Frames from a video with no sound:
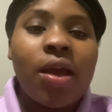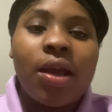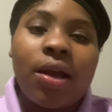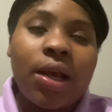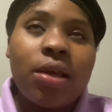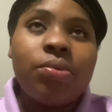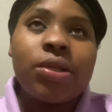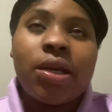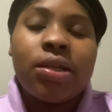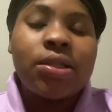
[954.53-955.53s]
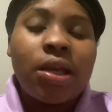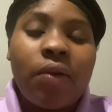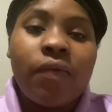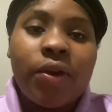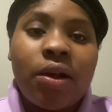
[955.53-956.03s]
And I keep saying this in
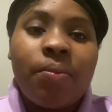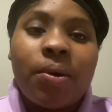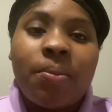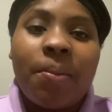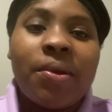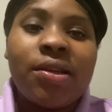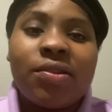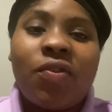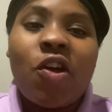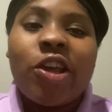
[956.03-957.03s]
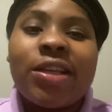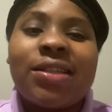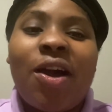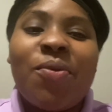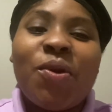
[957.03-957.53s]
every video, but my maintenance vlog is
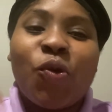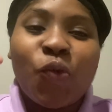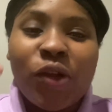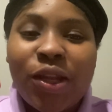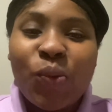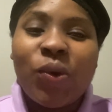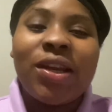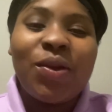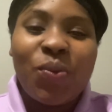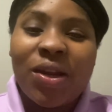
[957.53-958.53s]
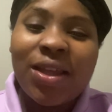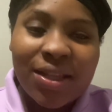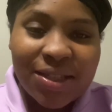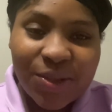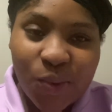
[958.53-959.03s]
coming really, really, really
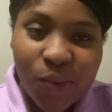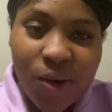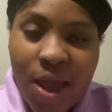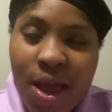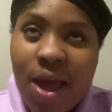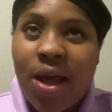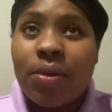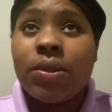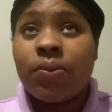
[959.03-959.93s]
soon. I'm just